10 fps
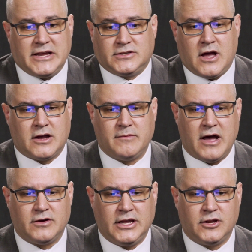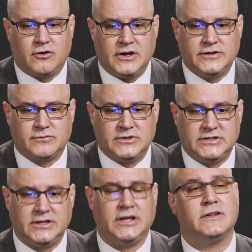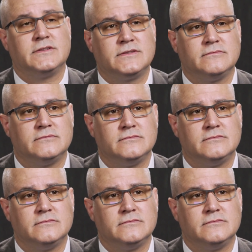might talk about increased resilience,